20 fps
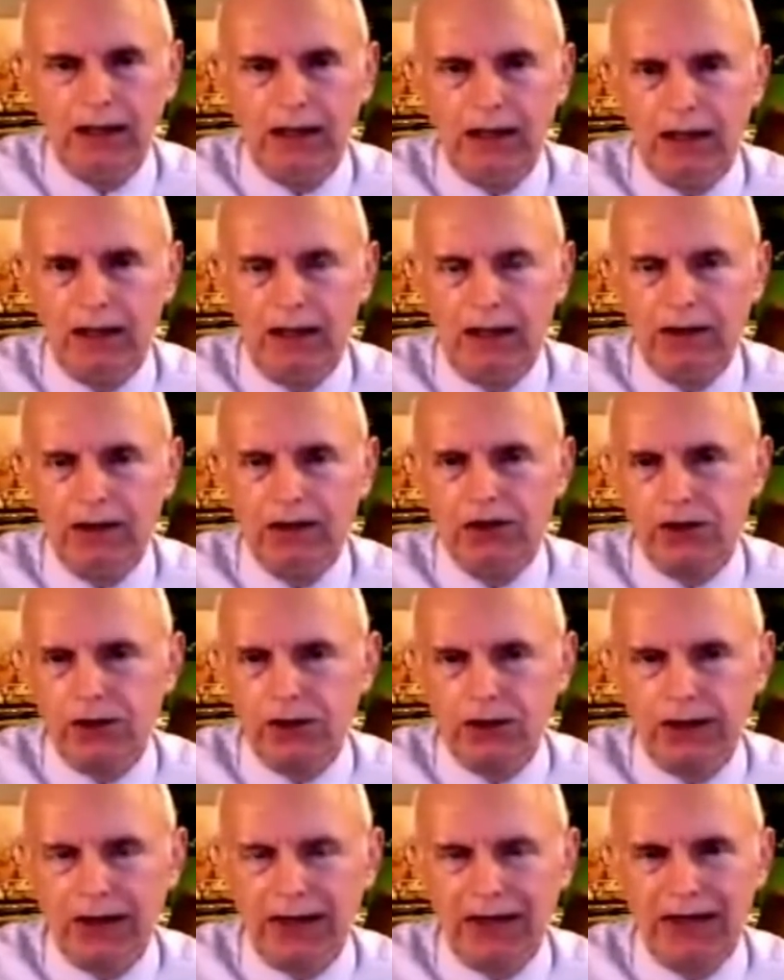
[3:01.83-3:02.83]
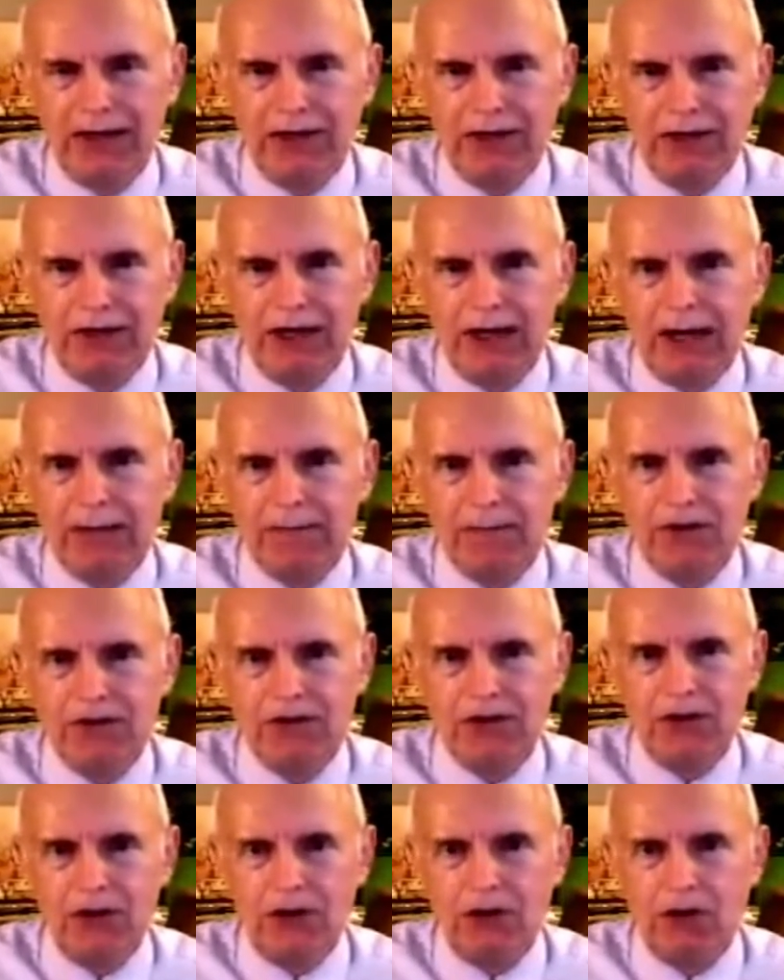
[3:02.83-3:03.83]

the cherry on top is the call a